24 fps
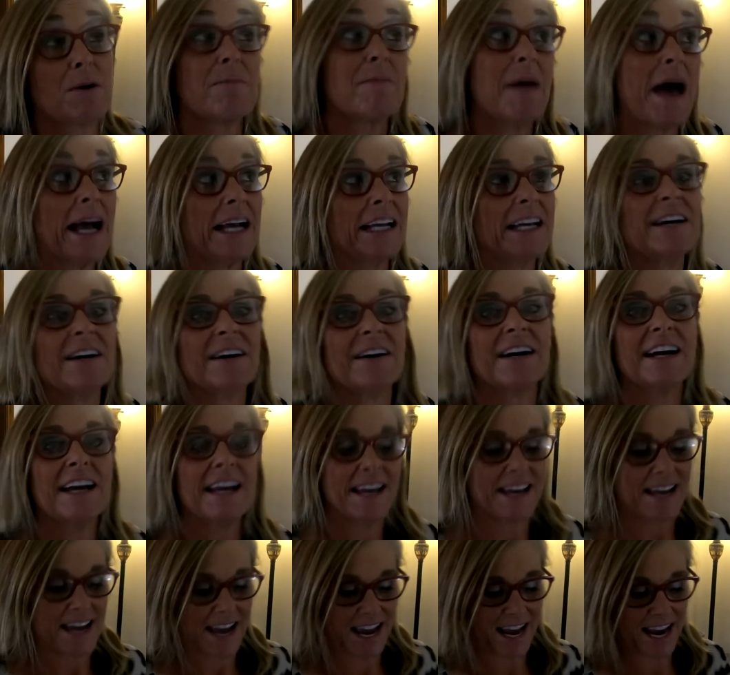back here.
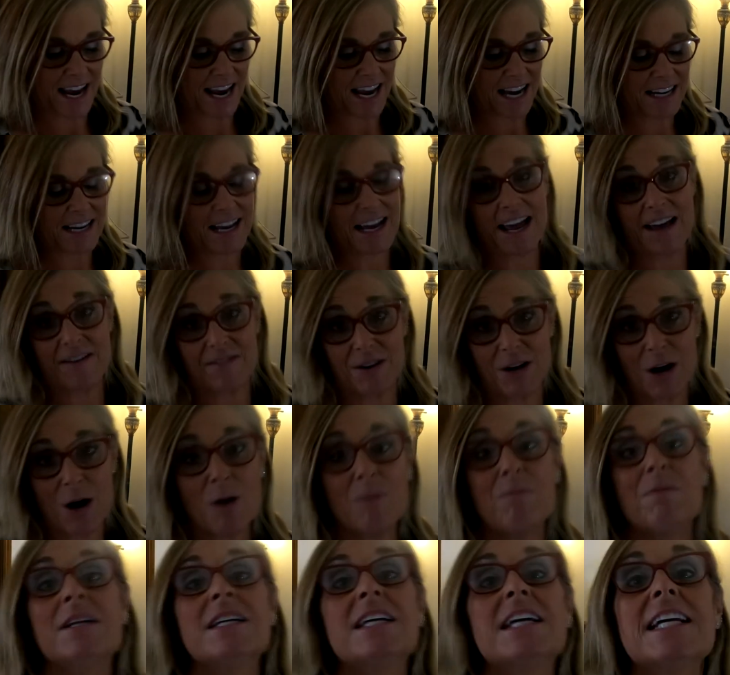And I haven't
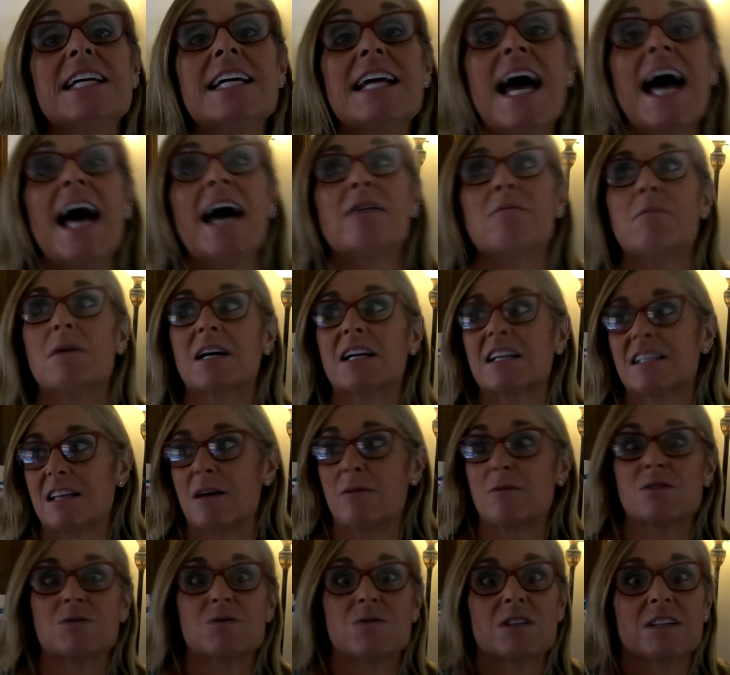opened it yet because I
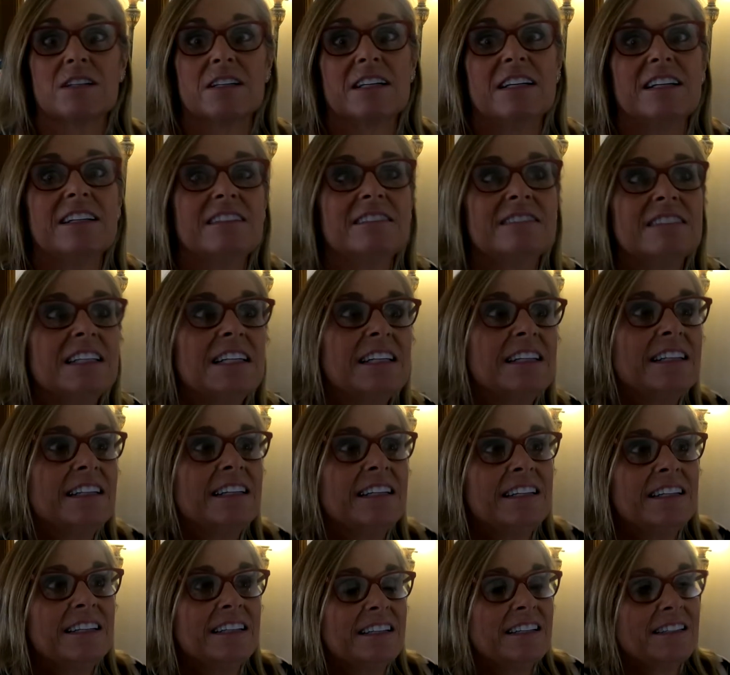was really
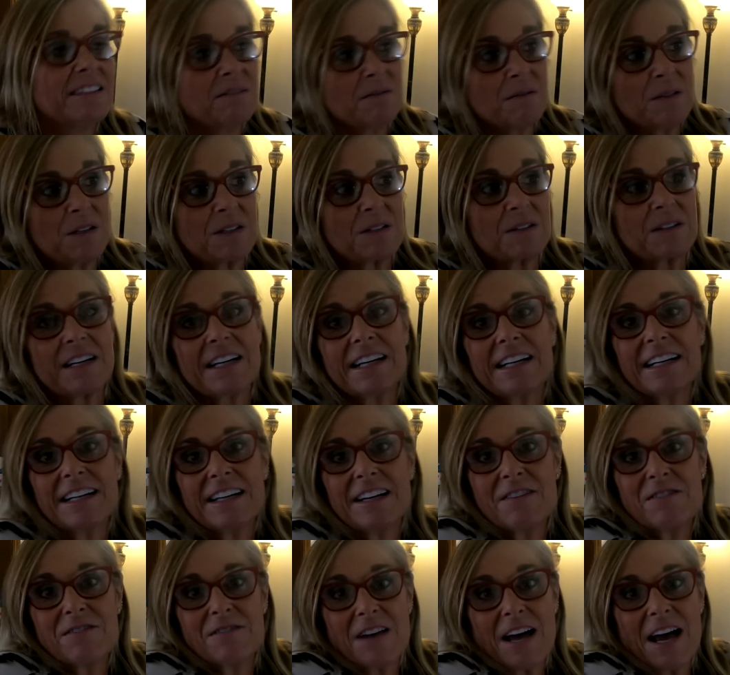wondering
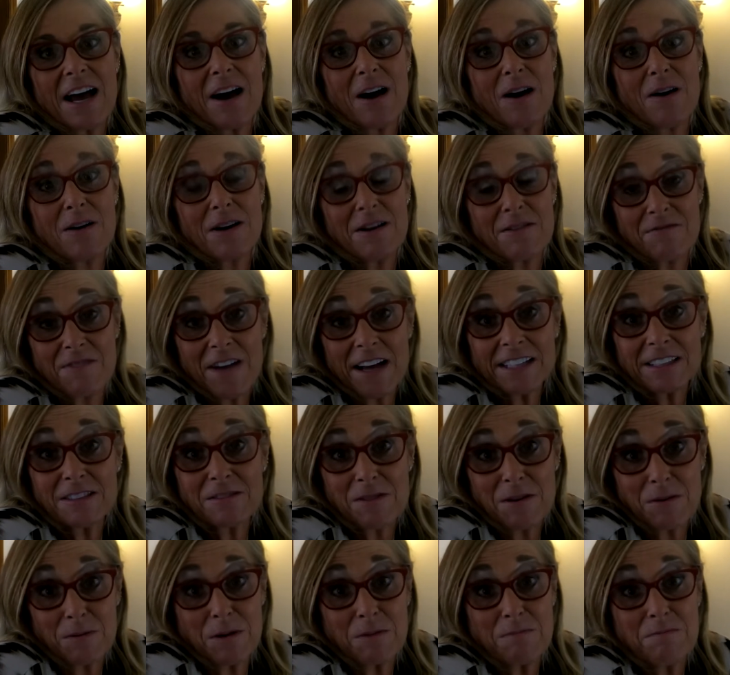how effective
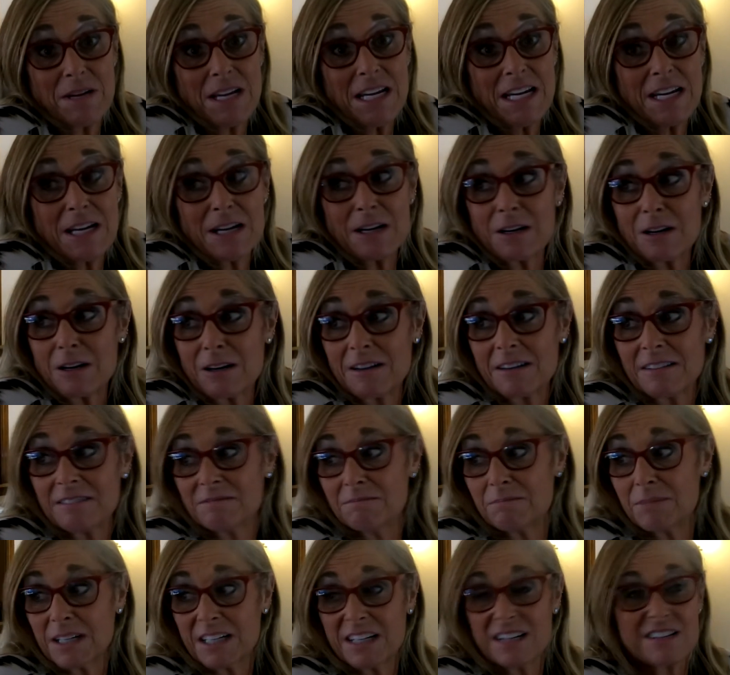it would be here,
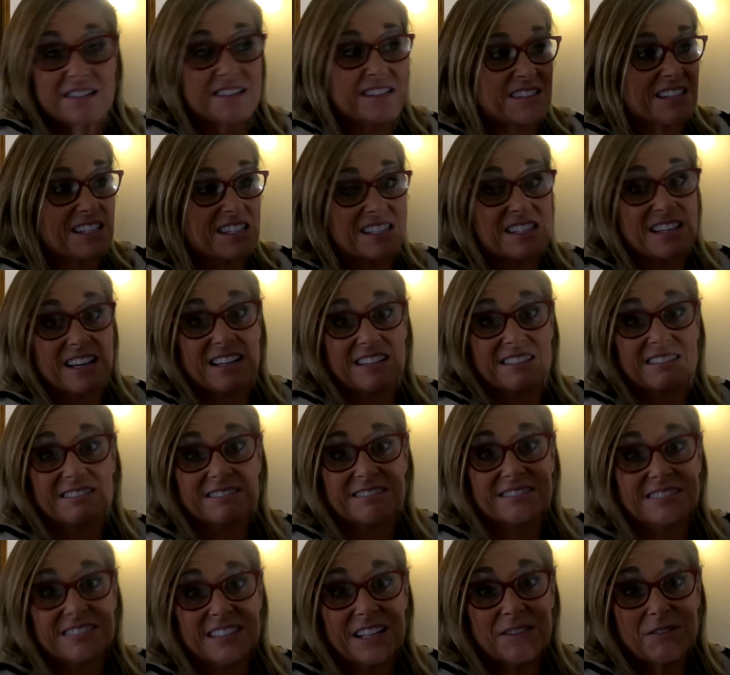because the sun
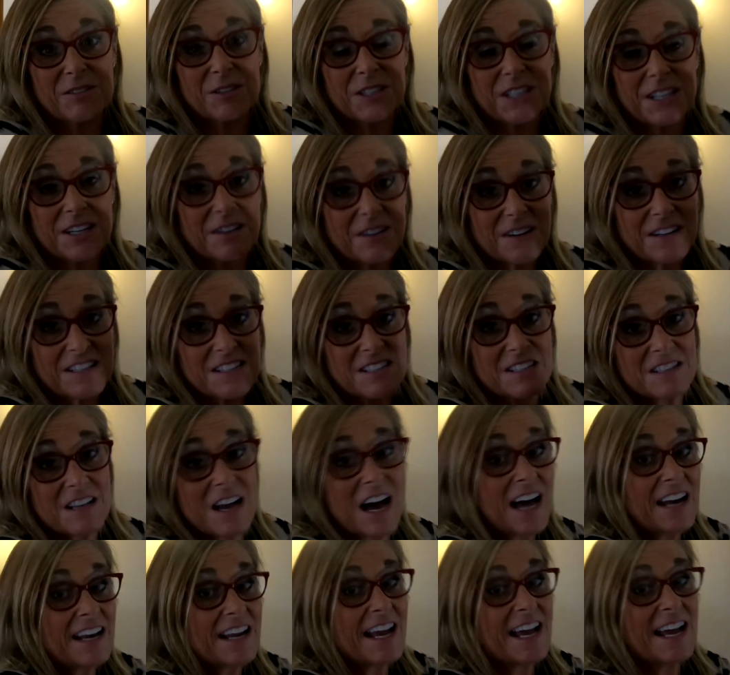level here is
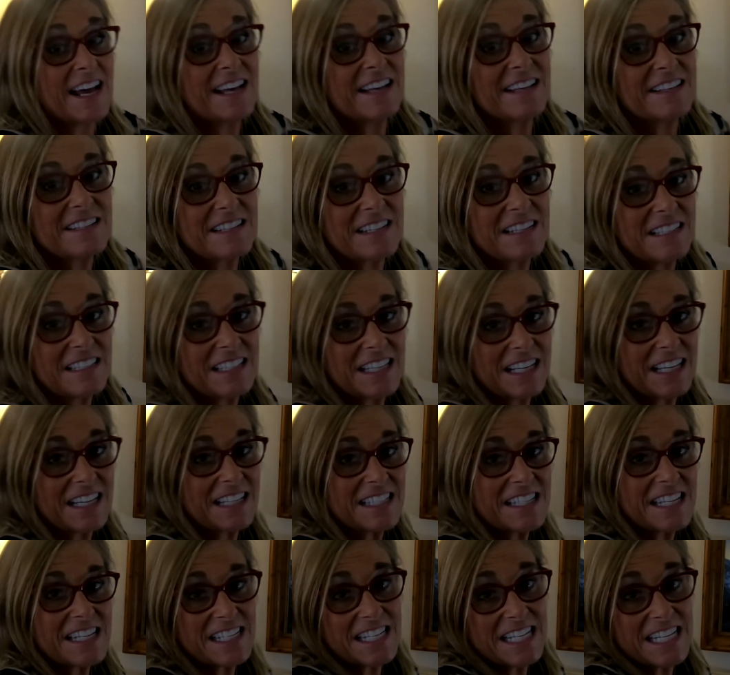not as intense
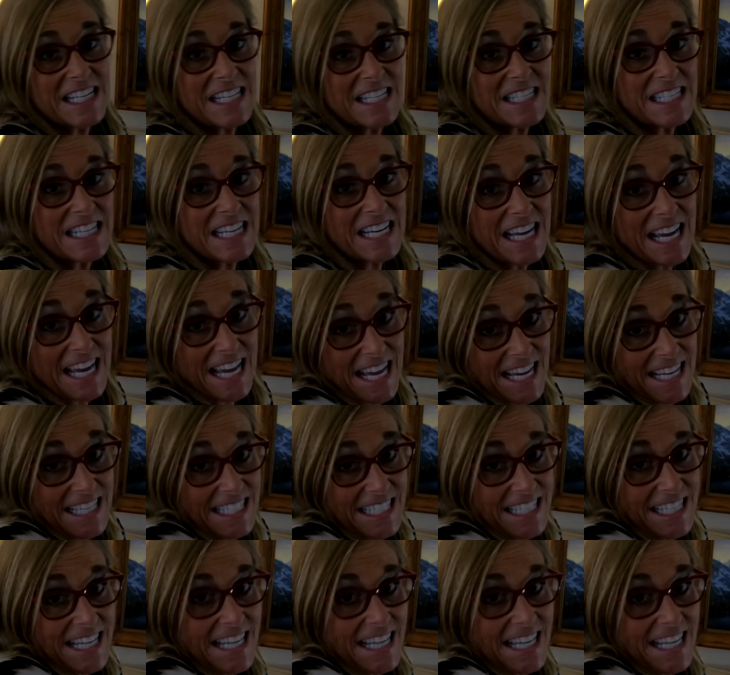as it is at